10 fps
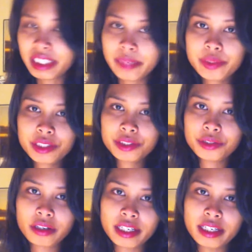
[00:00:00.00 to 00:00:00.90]
I mean, I'm just
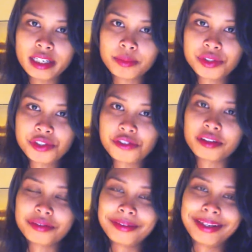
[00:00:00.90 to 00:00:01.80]
talking in
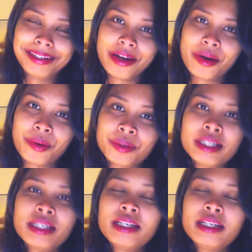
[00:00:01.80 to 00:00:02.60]
abstract right now.